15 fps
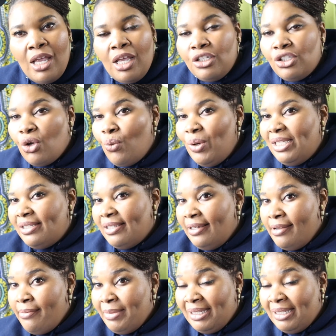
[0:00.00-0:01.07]
So we
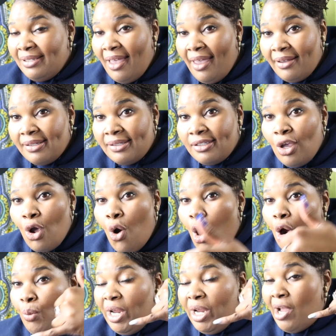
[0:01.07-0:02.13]
send them a text
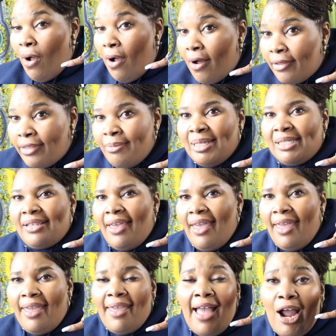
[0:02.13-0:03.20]
or we call them and say,
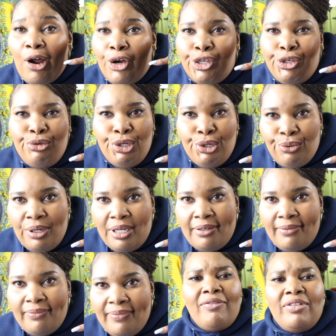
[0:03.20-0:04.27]
hey, how are you
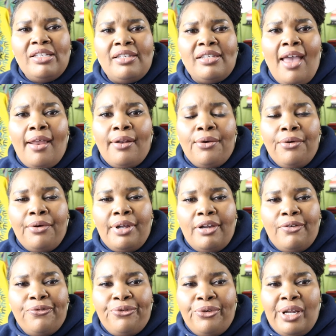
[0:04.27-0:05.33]
doing? We have this category
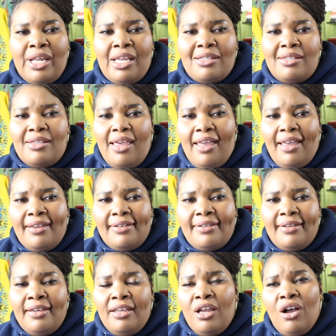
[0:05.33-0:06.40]
of friends
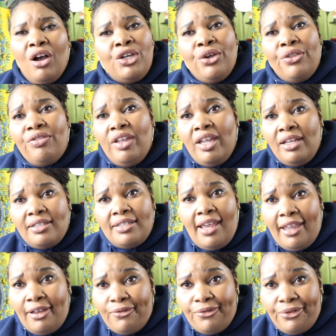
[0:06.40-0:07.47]
that are your think
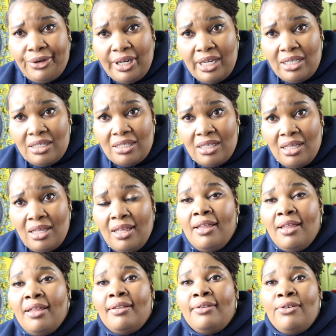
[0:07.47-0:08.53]
tank friends.
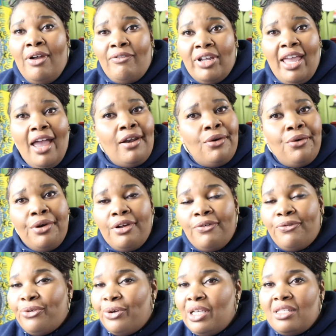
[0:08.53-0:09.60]
You have a category of
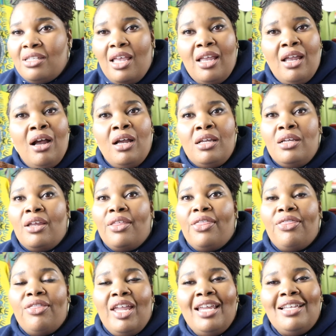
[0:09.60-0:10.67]
friends that are your
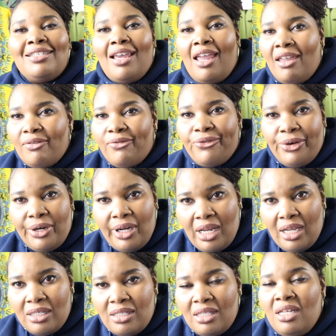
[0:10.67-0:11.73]
think tank
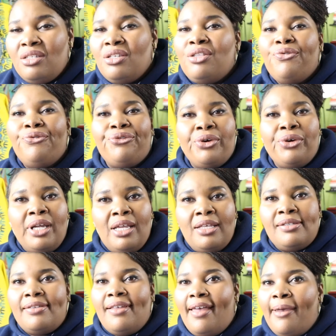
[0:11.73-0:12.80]
friends. These are the
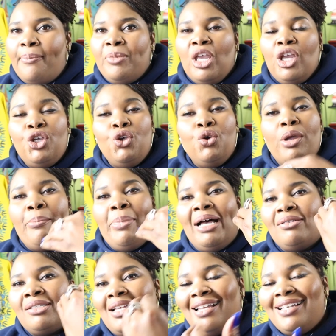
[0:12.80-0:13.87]
friends that you can
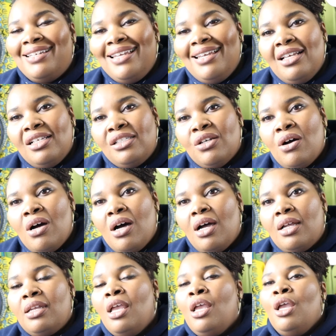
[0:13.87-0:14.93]
bounce ideas
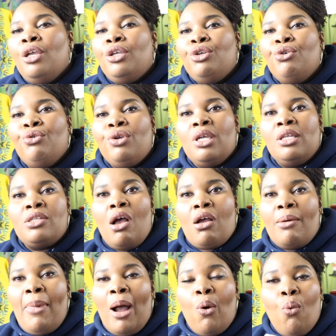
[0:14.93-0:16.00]
on. You can talk
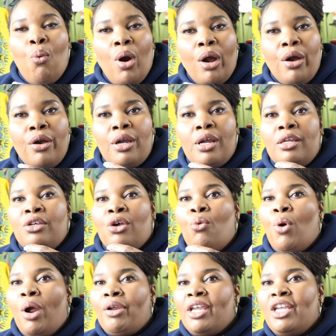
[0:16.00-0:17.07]
about work, your
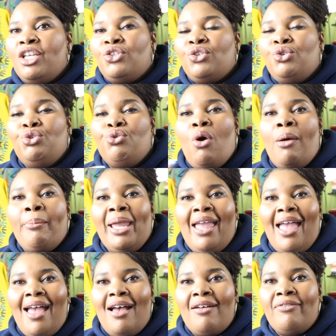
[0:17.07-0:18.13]
work issues. You all may
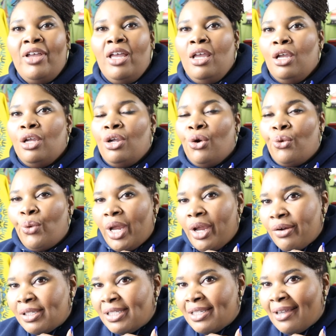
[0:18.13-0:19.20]
have
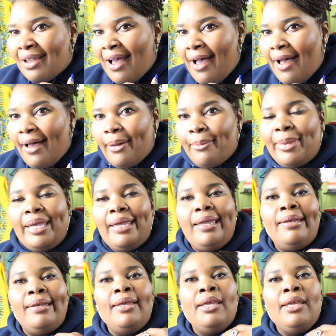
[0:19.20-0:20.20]
careers in common